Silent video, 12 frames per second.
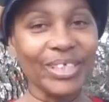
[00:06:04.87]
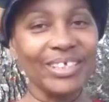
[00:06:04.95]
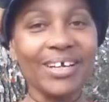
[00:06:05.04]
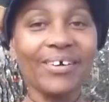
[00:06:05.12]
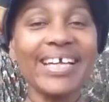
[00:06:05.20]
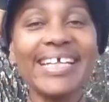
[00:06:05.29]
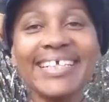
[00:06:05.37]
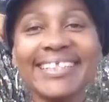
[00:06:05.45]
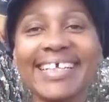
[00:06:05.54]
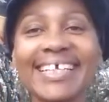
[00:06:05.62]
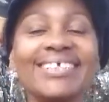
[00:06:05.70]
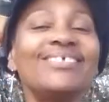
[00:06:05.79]
You know,
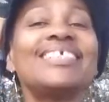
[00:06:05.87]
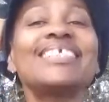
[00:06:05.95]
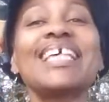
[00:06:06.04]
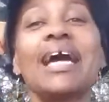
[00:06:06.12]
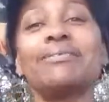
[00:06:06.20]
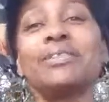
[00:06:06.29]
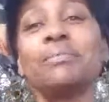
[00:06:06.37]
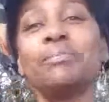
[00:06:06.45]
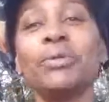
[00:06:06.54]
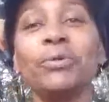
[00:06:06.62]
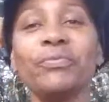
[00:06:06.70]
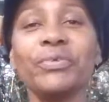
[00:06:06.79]
anything. You just have to
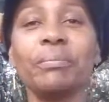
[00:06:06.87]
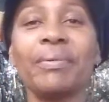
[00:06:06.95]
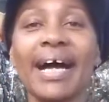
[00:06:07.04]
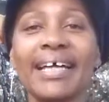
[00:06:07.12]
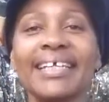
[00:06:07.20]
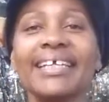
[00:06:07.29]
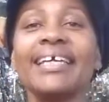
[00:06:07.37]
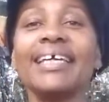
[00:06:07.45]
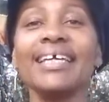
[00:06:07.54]
move your body.